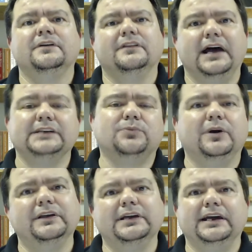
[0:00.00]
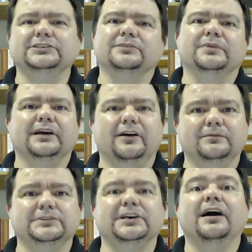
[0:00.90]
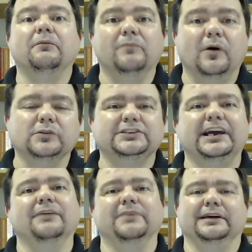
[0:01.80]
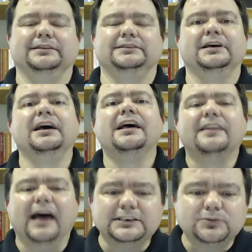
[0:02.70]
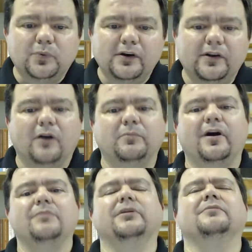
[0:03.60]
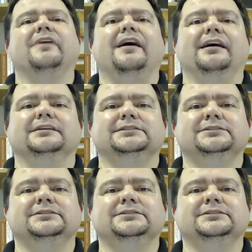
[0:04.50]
That's where the danger becomes most imminent. That's where our problem lies.